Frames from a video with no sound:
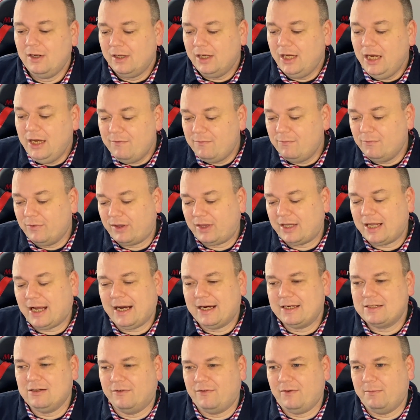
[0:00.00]
Even with
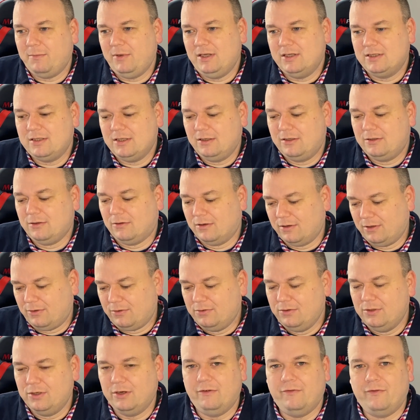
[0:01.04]
tax off, I mean, you're still talking
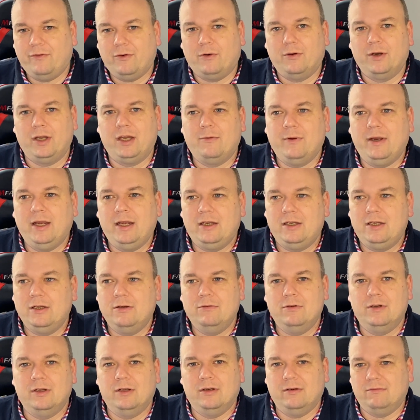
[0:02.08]
240 quid,
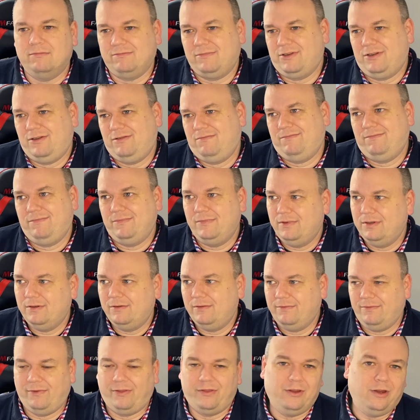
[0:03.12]

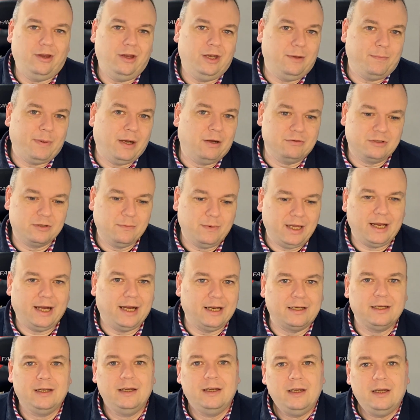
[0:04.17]
230 pounds, something
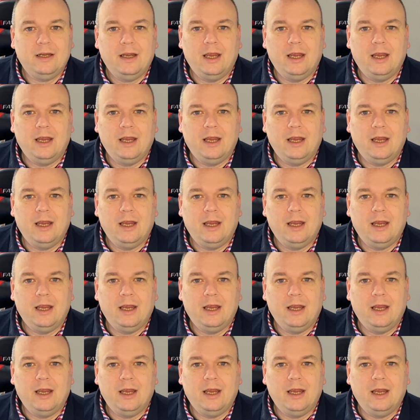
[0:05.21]
like that,